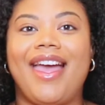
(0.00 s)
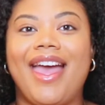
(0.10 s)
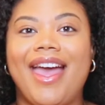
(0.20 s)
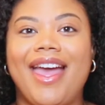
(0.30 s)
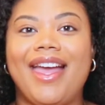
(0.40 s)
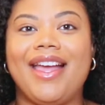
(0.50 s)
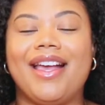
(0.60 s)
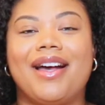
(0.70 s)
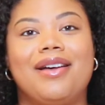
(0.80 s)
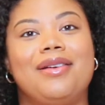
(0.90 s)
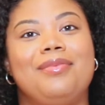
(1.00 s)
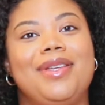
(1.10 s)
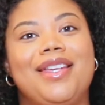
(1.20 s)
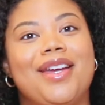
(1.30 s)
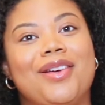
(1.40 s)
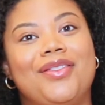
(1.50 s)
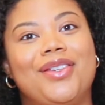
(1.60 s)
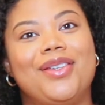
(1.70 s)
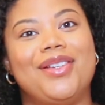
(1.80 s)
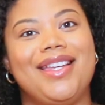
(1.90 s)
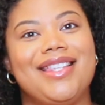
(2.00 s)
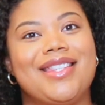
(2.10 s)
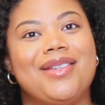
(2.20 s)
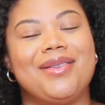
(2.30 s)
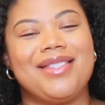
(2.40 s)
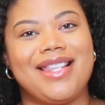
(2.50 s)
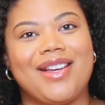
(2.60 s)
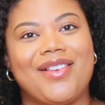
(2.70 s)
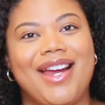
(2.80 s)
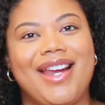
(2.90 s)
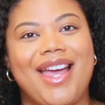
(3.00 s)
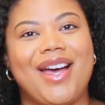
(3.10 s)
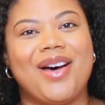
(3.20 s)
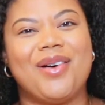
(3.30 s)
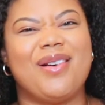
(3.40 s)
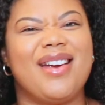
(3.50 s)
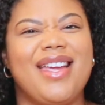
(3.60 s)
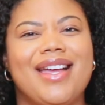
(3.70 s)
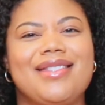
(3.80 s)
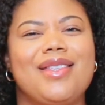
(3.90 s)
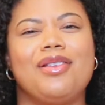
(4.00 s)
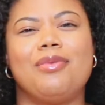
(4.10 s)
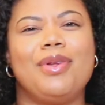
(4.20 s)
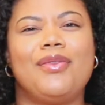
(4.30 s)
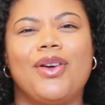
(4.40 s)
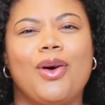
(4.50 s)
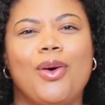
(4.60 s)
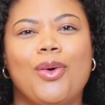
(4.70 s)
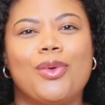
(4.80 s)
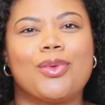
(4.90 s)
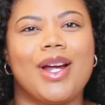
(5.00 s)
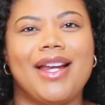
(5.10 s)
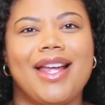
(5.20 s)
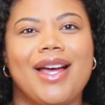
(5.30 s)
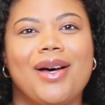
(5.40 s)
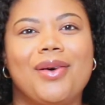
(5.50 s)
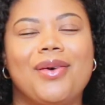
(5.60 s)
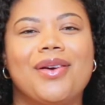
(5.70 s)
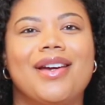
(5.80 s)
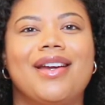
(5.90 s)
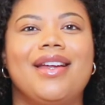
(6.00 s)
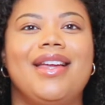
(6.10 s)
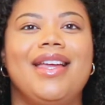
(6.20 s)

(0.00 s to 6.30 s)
hey, be careful, he's a little sick right now, or he has a little bit of a cold right now, or